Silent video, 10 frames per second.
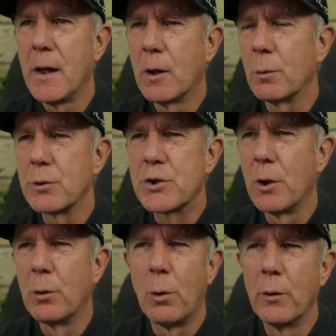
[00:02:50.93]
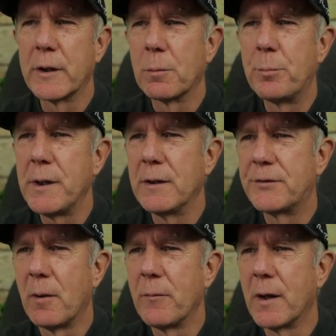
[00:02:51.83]
here it will show all the competing
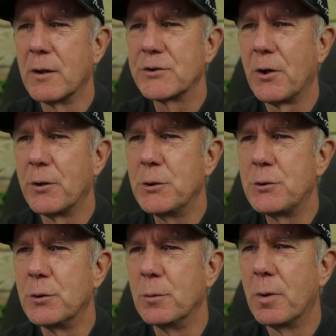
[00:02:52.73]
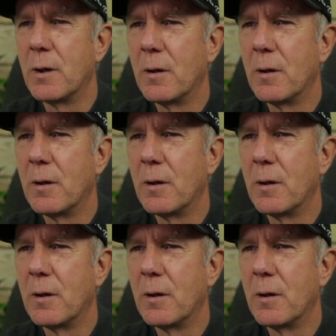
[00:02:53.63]
thumbnails on YouTube.